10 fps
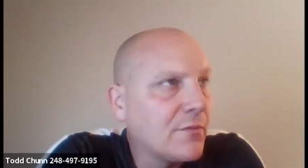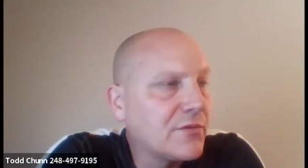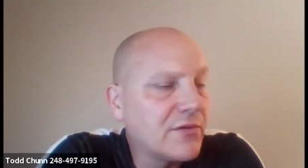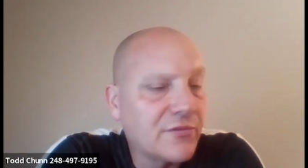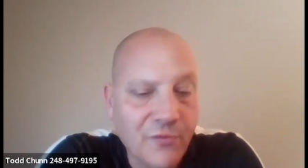
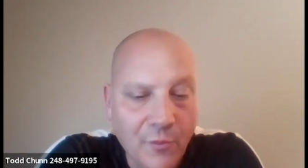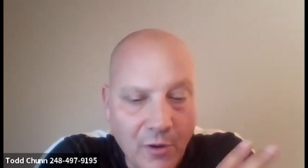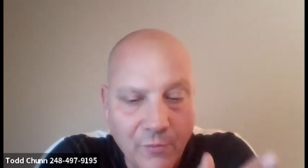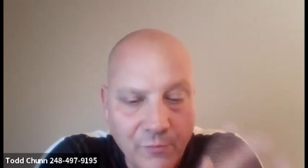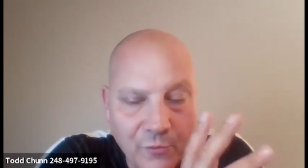just from
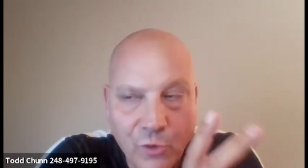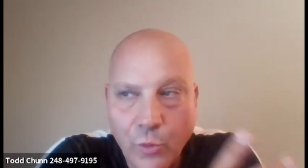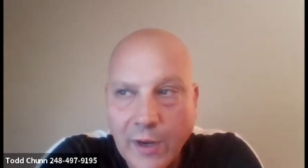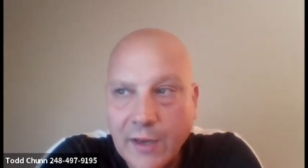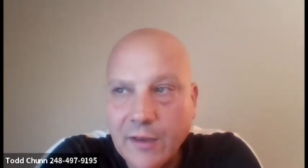a
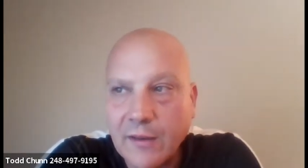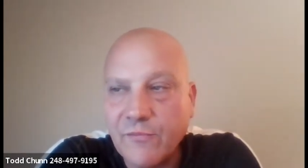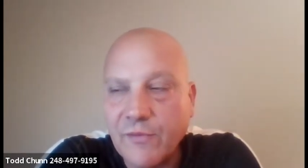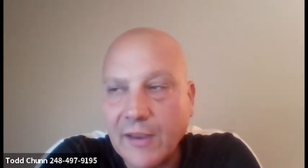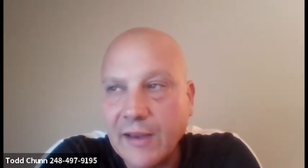quick,
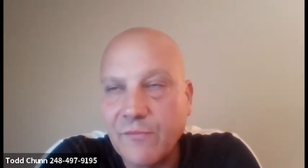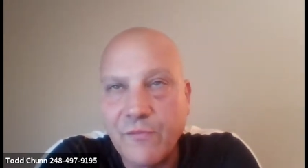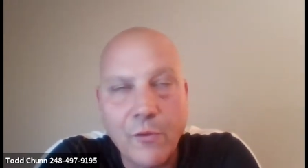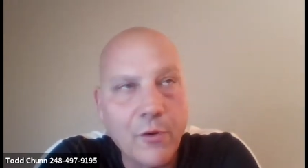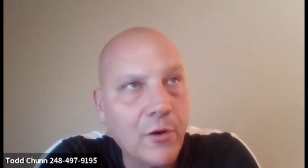if I get it
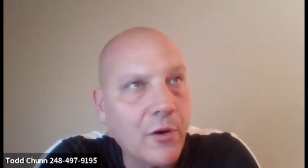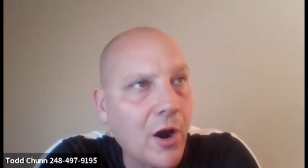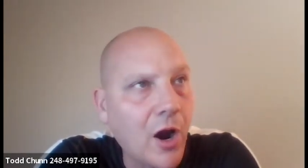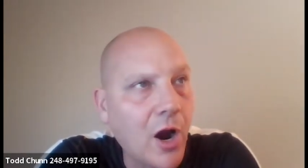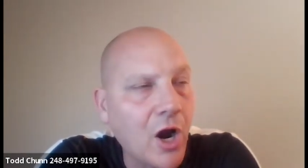for
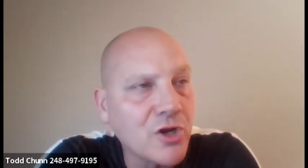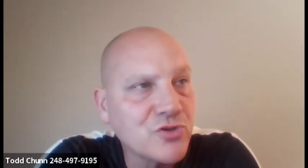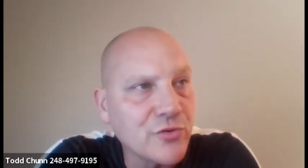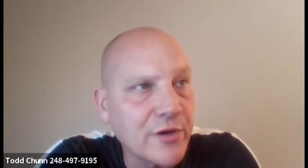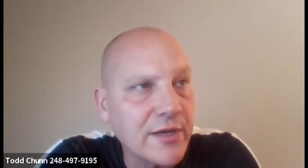a
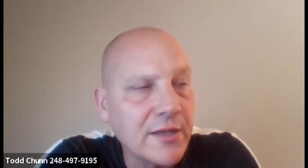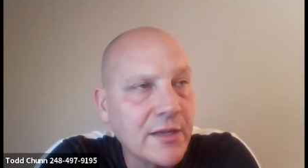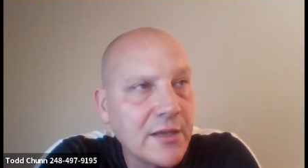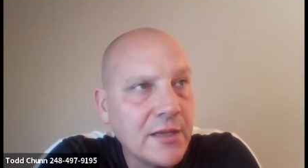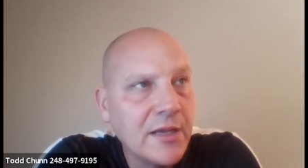hundred
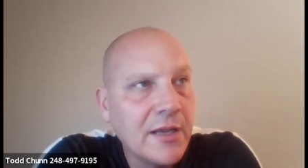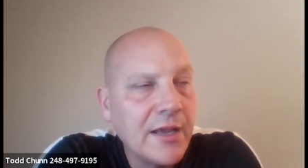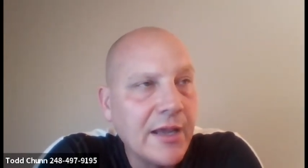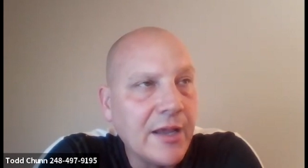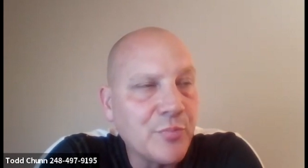
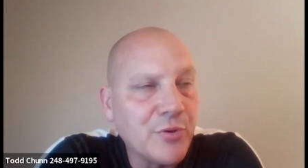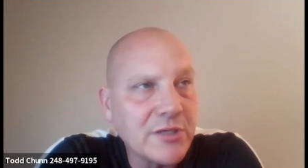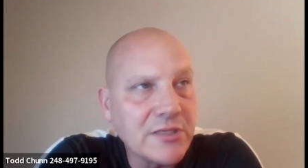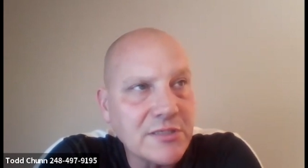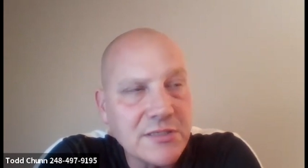and
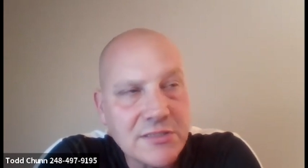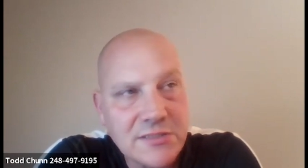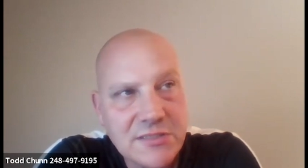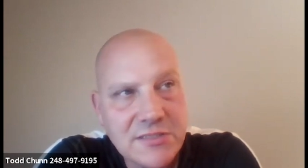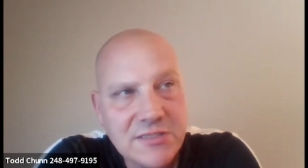put
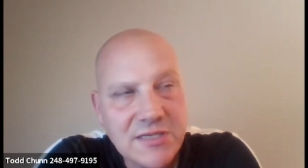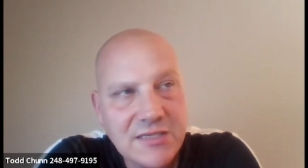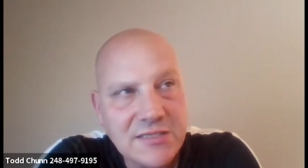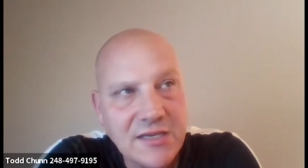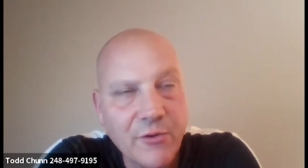
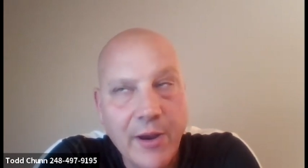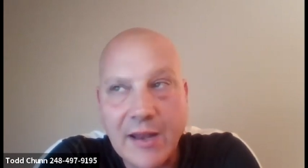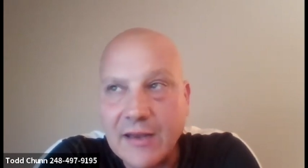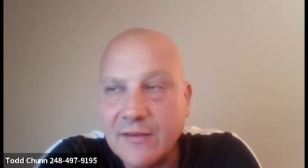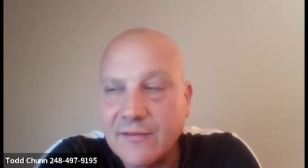sixty
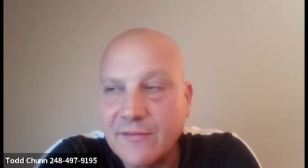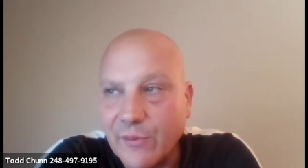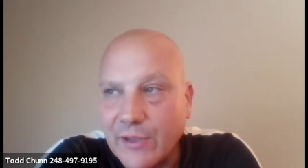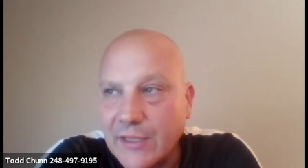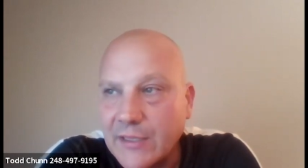grand into
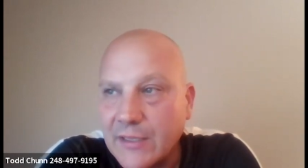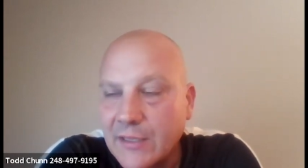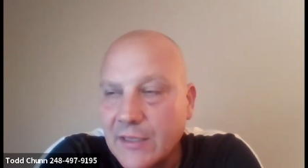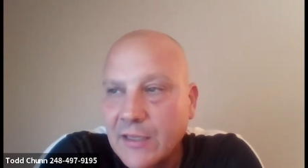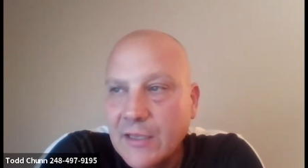it,
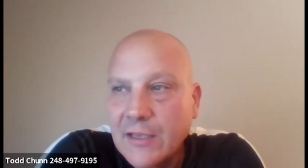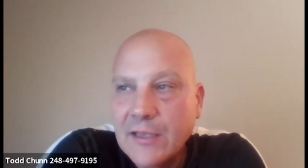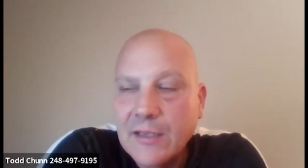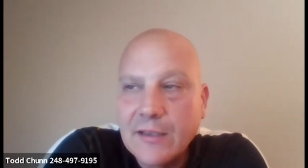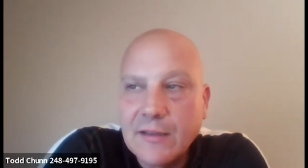
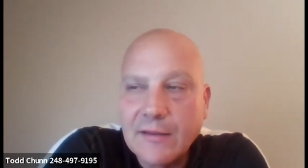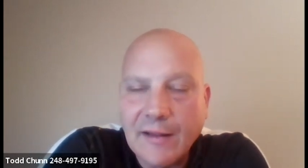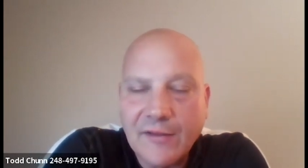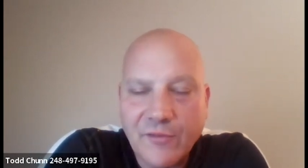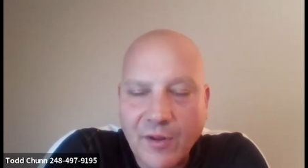
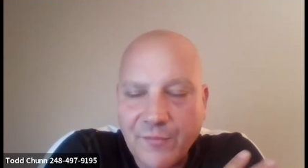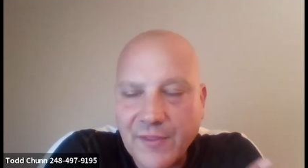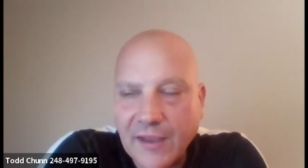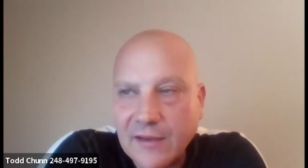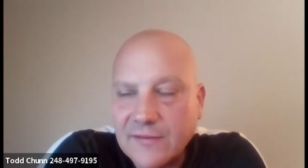that's what I'm
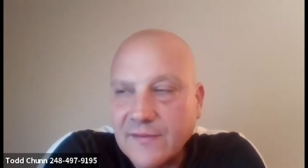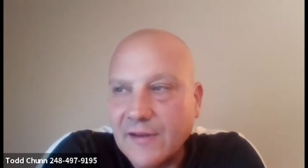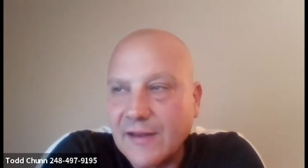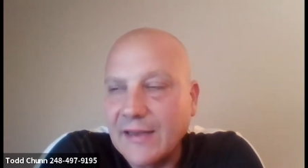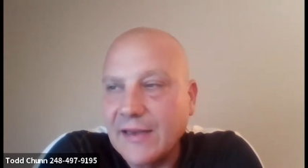thinking it's
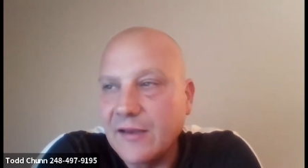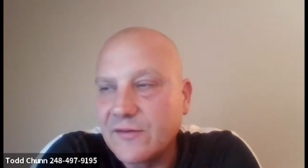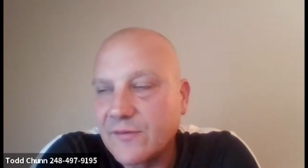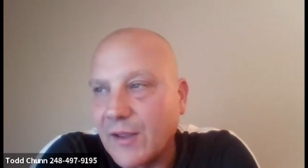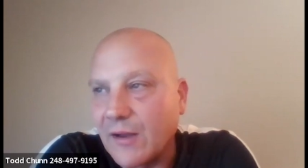going to need
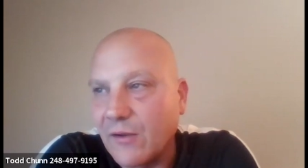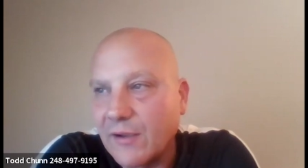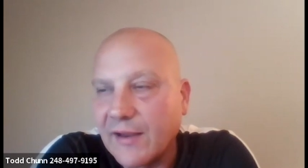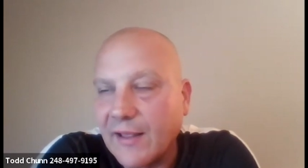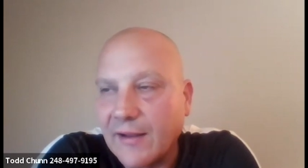just by
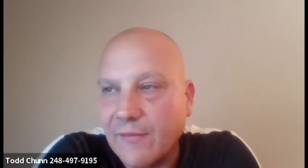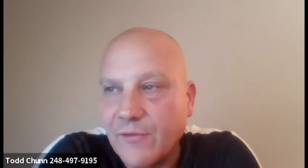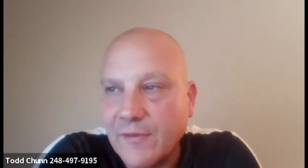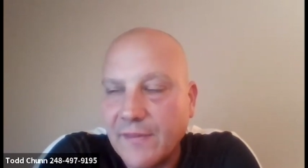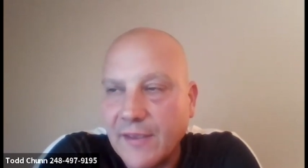looking at
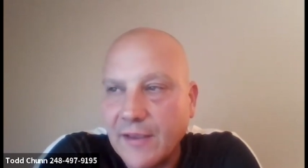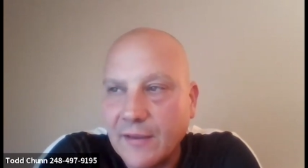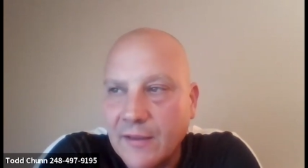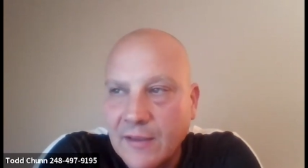everything.